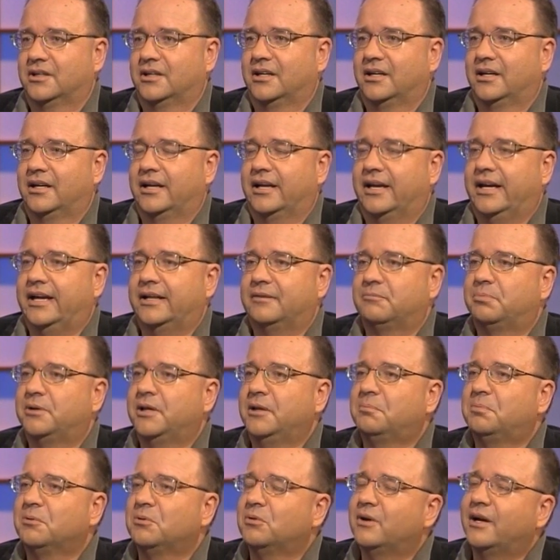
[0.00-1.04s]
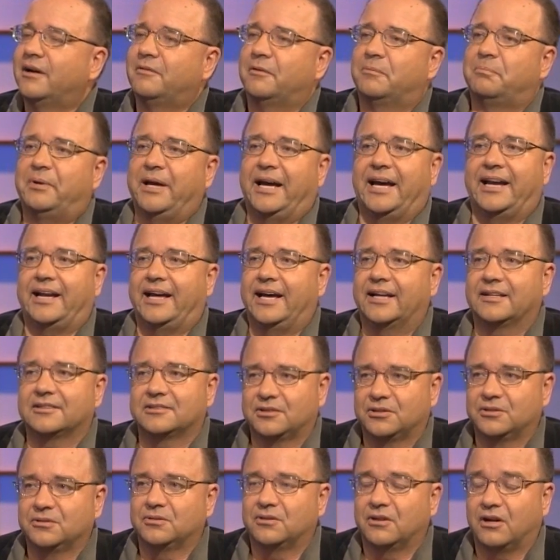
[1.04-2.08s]
Mm-hmm. And people who have a bad
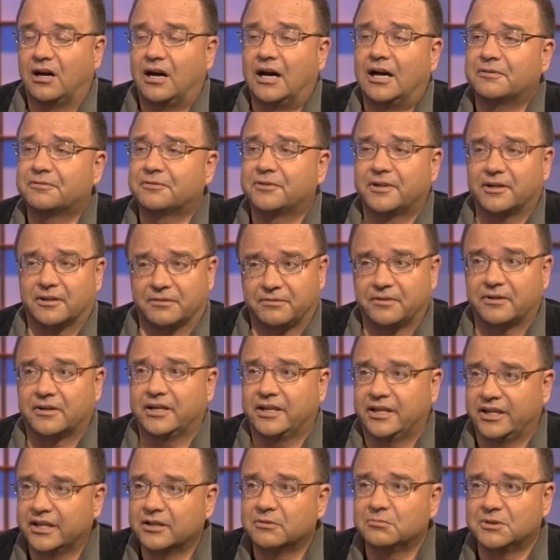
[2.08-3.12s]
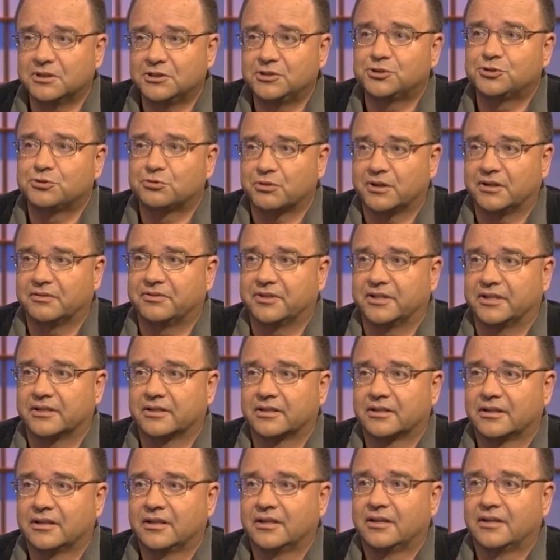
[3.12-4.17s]
attitude often are very
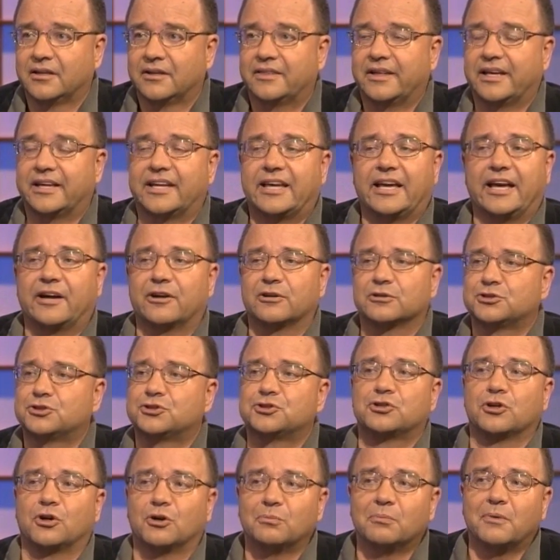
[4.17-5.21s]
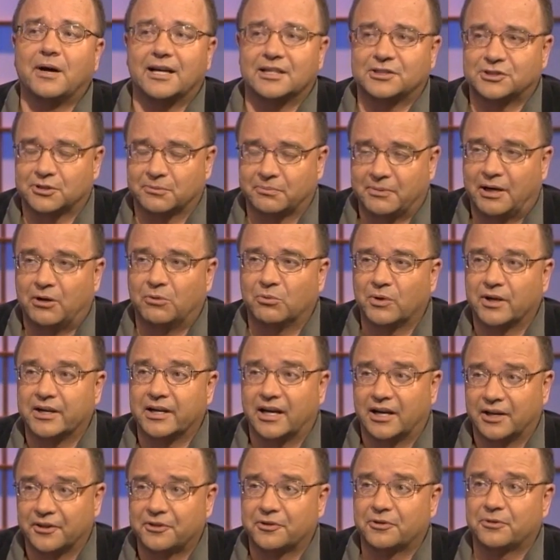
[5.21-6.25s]
image-driven. They care so much about
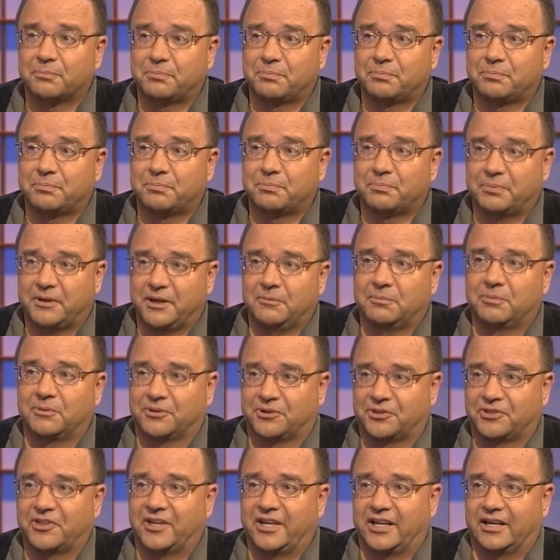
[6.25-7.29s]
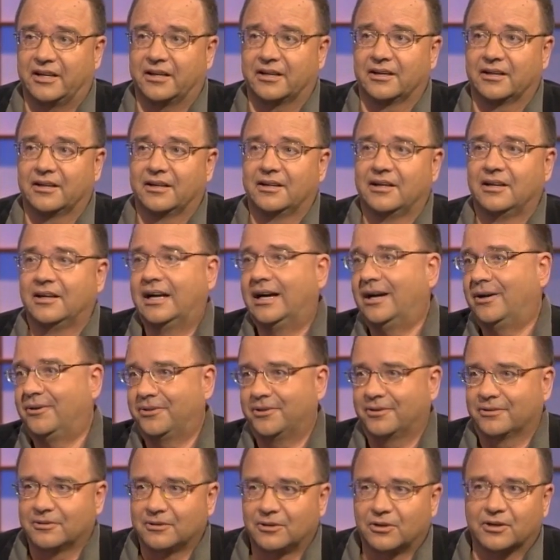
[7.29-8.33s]
what other people think, right, how
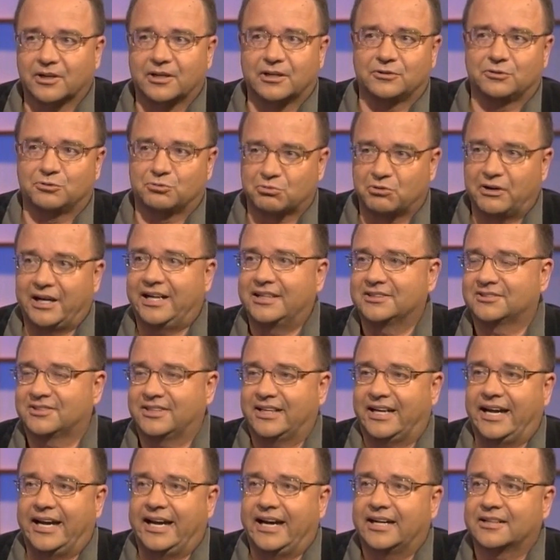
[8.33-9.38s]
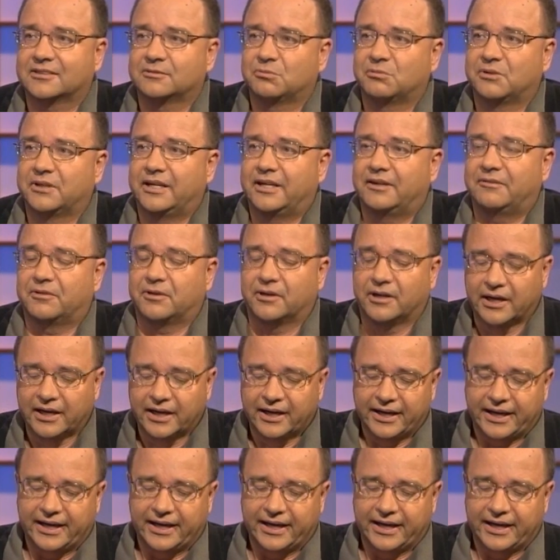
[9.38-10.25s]
they look, dress, act, whatever.